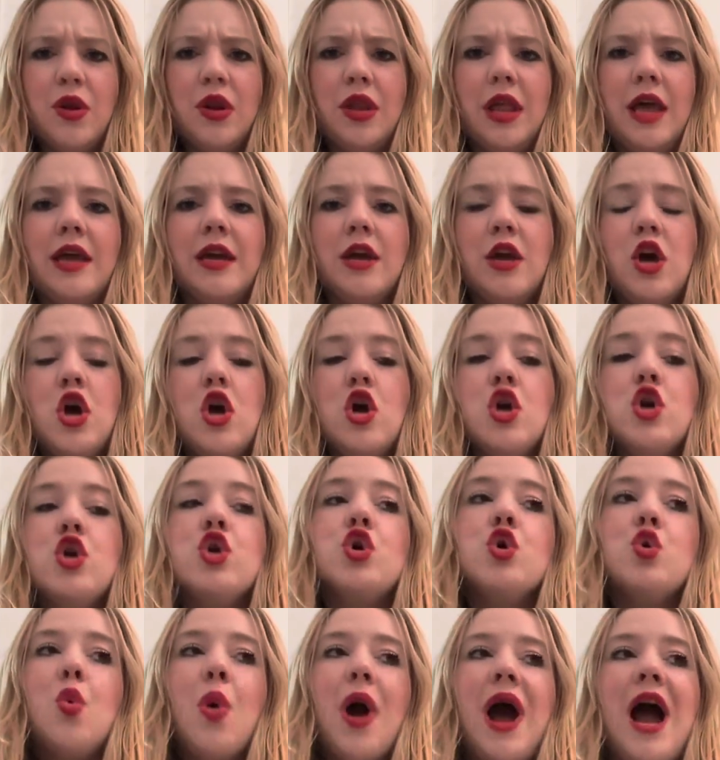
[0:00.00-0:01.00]
Like
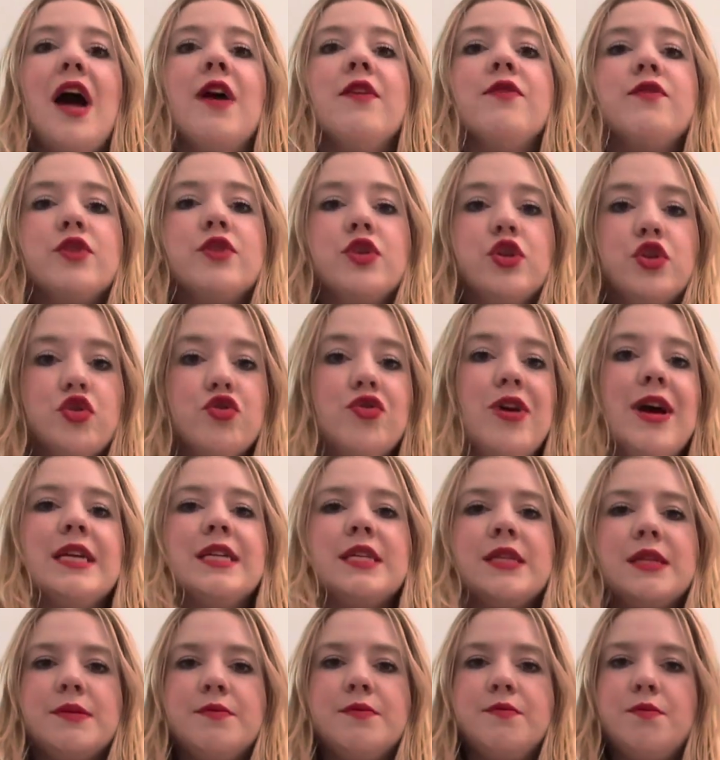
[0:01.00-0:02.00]
you have to
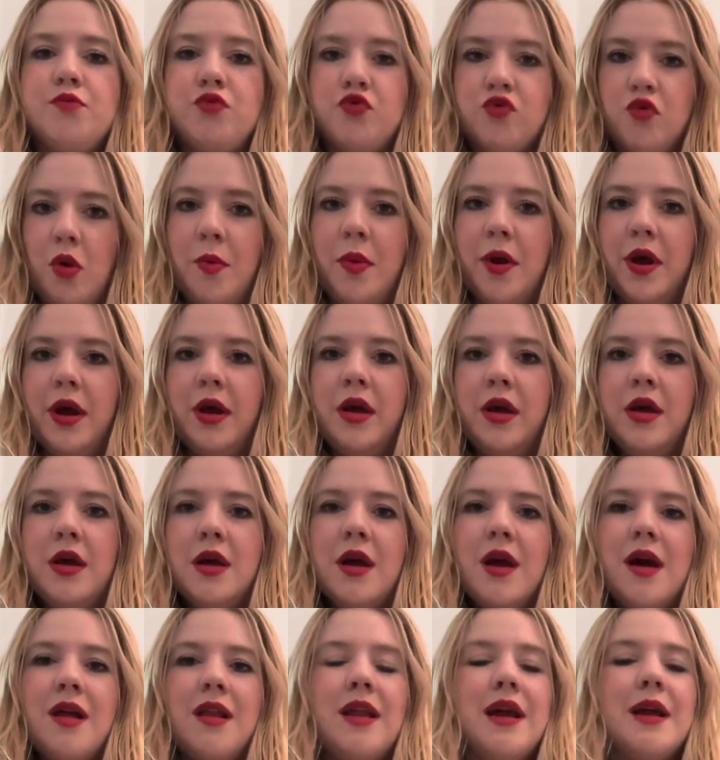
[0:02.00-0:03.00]
dress proper,
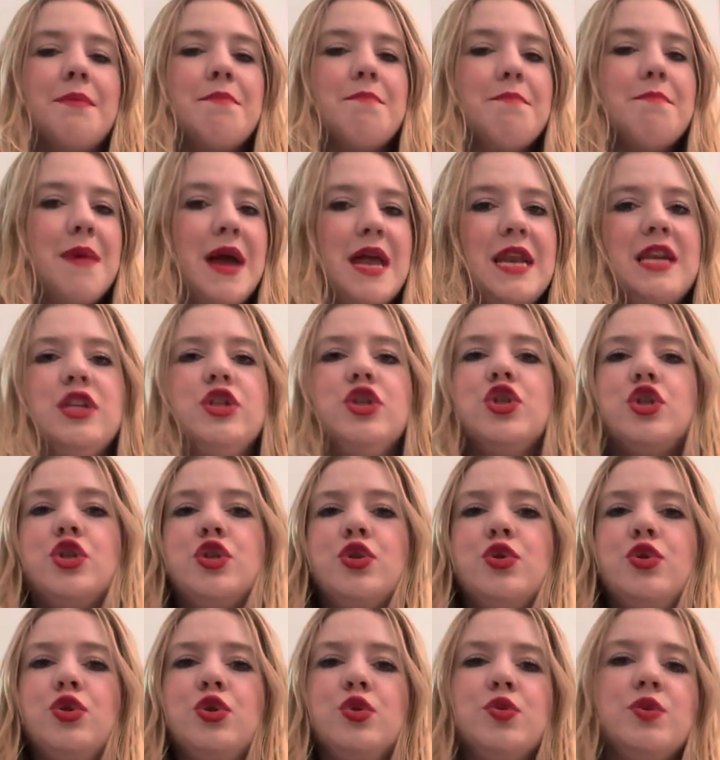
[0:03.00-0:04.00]
like men in
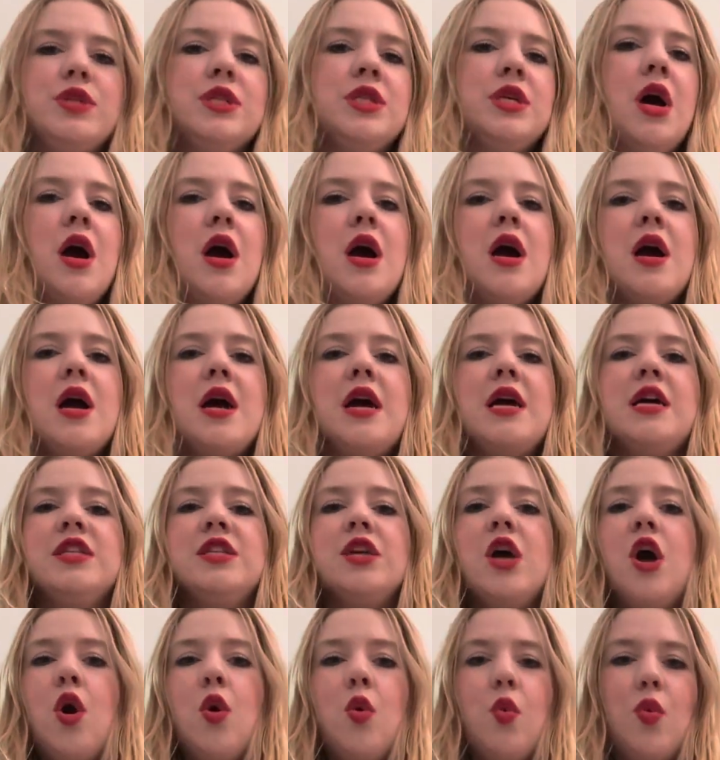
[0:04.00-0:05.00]
suits with ties,
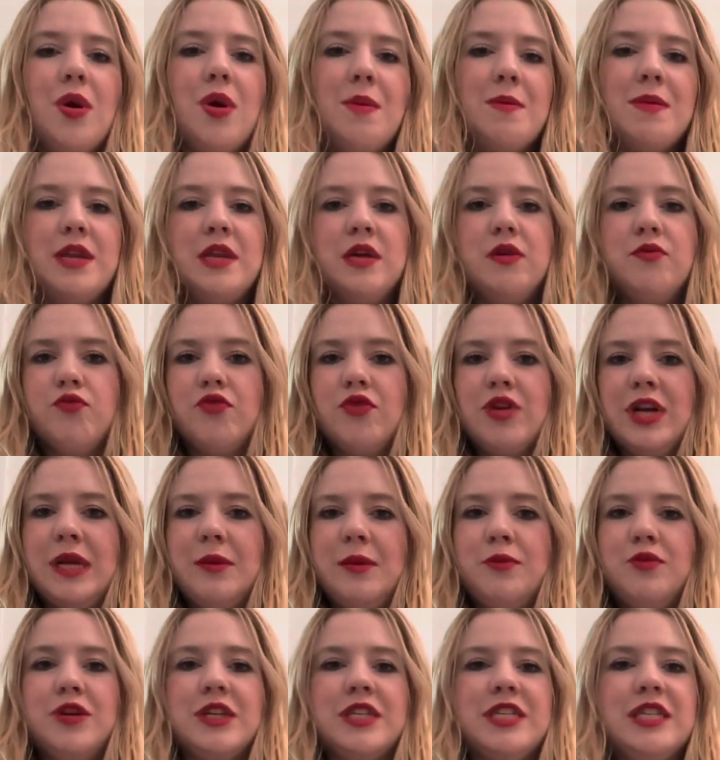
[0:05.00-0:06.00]
women in really
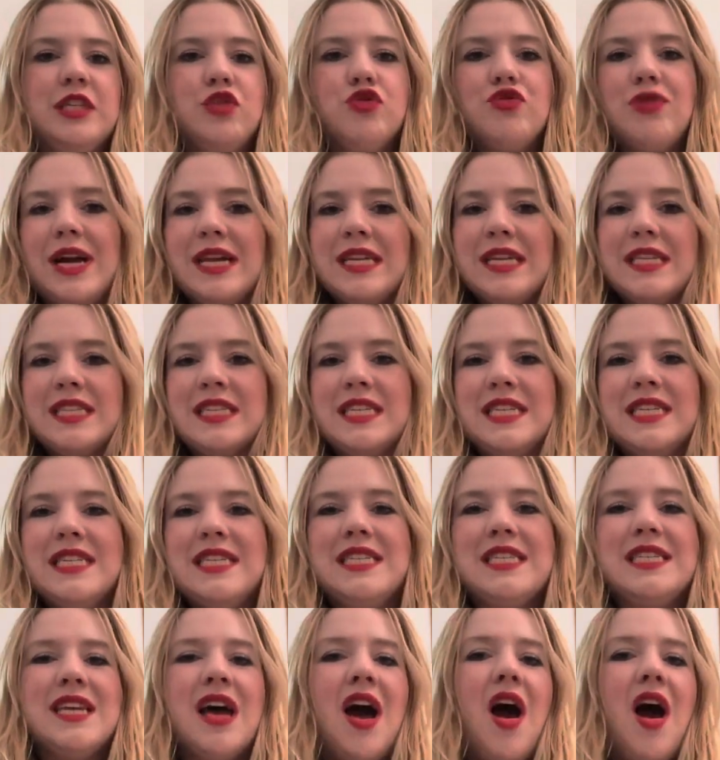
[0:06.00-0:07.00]
pretty
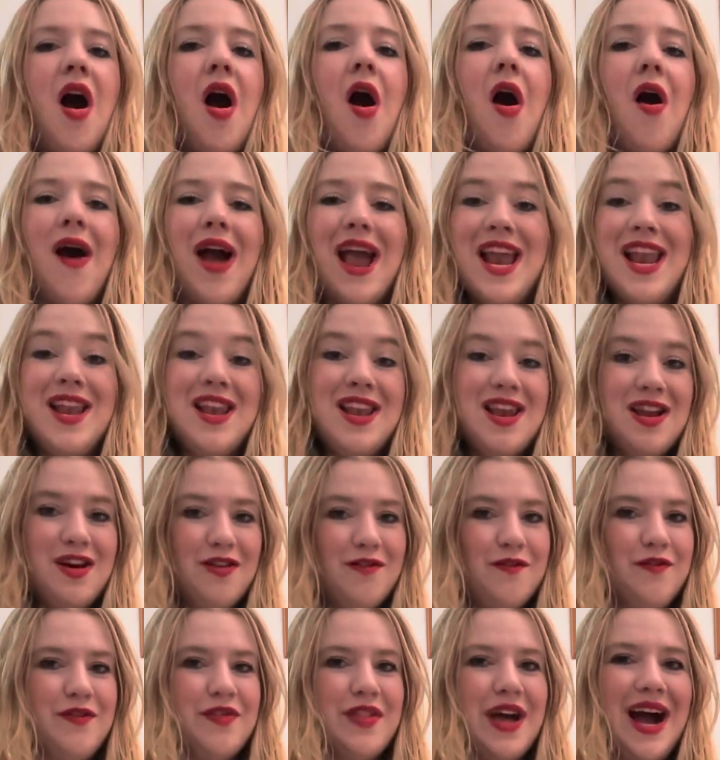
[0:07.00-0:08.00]
dresses. I
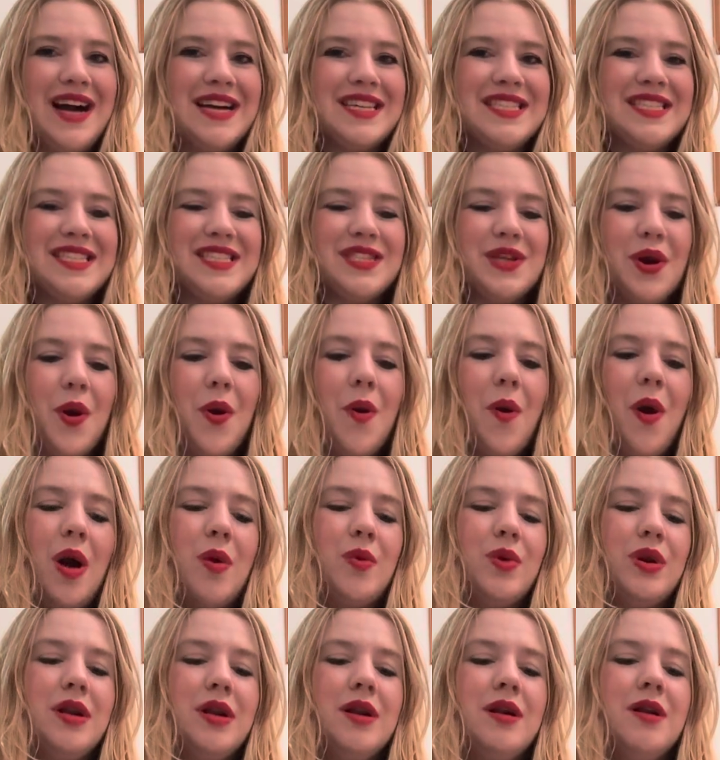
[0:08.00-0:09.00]
love that. So I
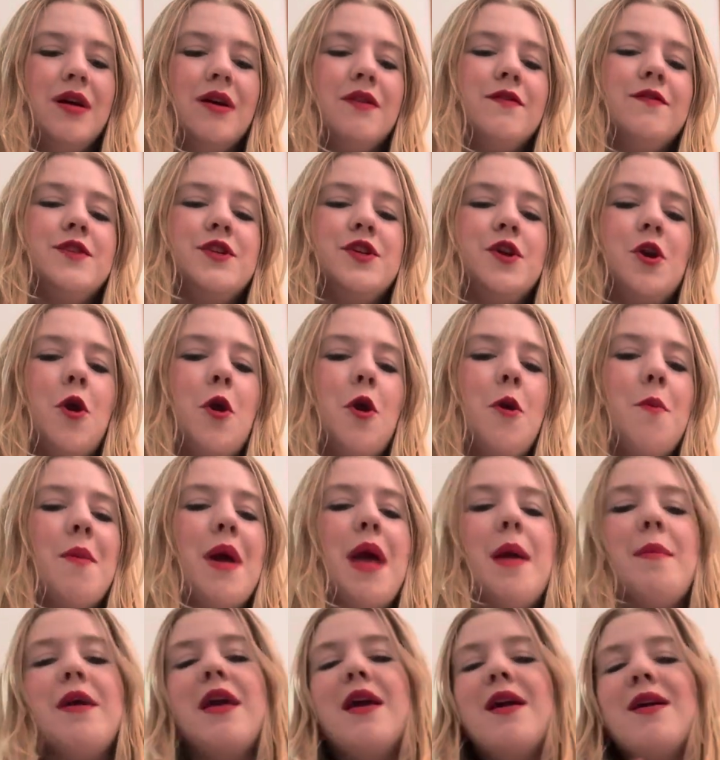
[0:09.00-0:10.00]
would love to
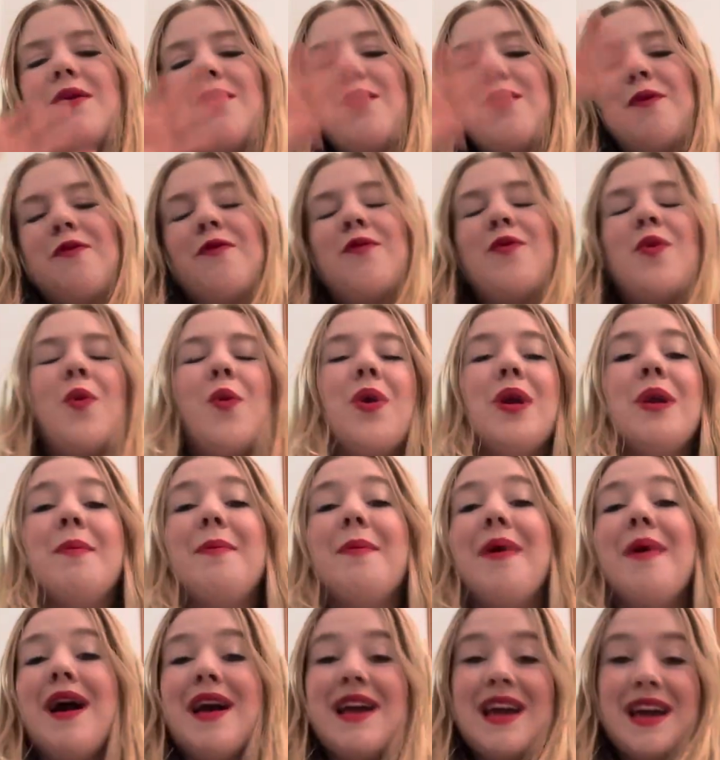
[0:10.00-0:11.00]
maybe for one of
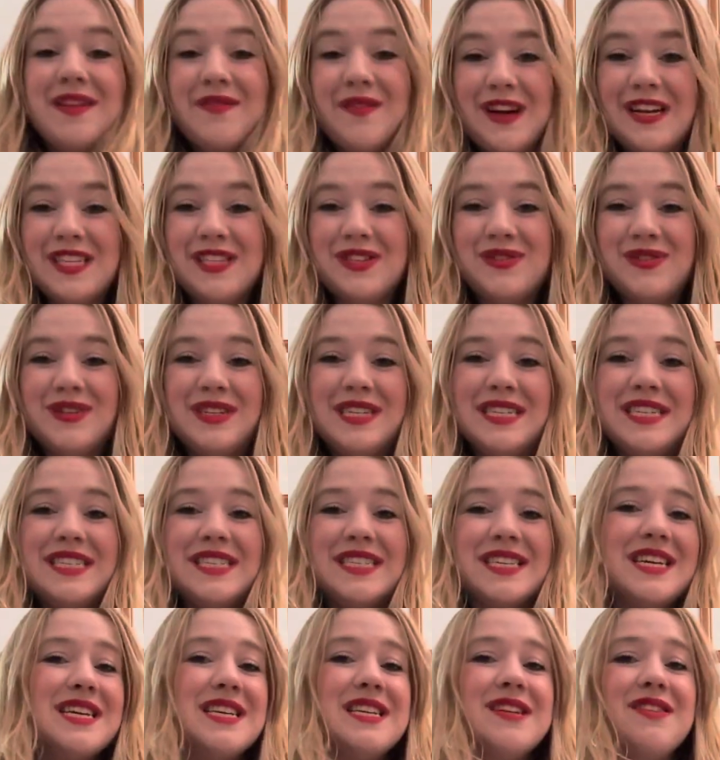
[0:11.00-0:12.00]
my
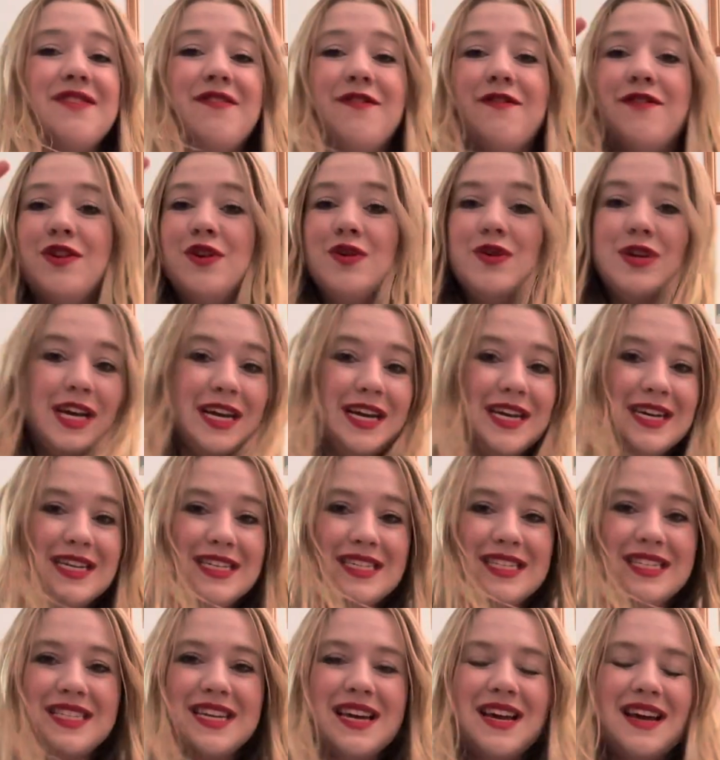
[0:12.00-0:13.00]
anniversaries in a few
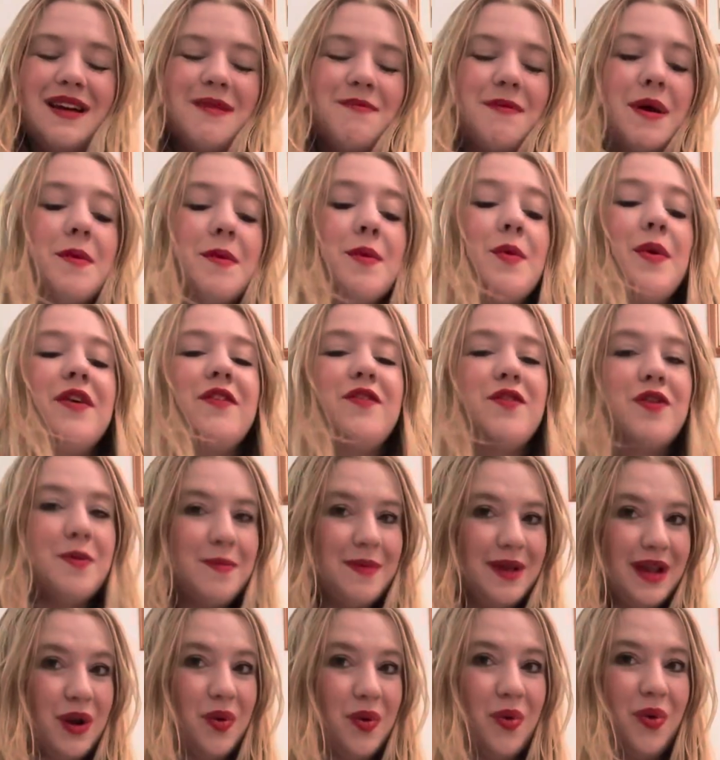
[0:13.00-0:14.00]
years, maybe wait for a
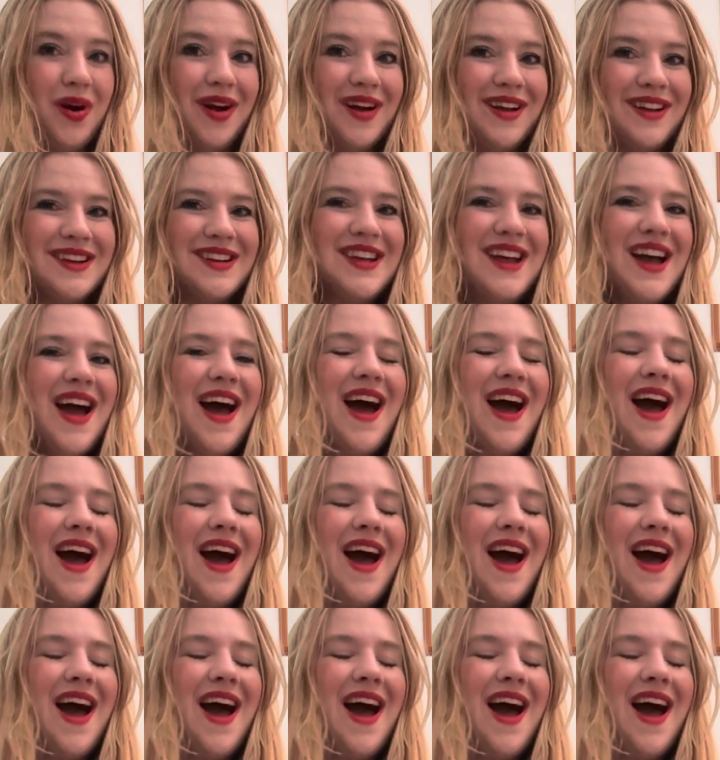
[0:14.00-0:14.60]
big one.